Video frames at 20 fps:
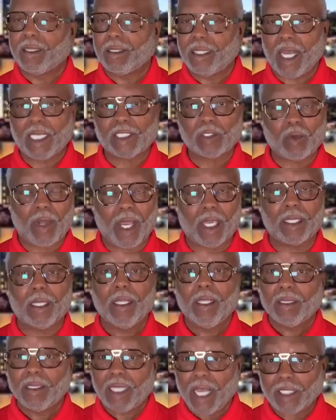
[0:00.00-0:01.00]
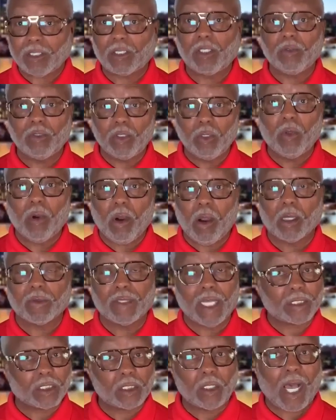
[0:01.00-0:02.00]
That's right. That's who you are.
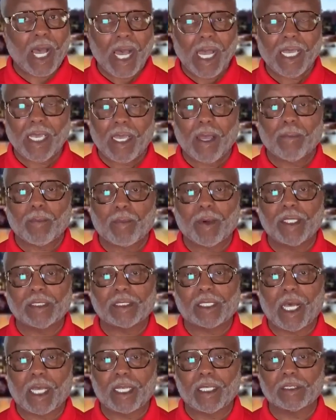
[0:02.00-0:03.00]
That's who I am, praise God.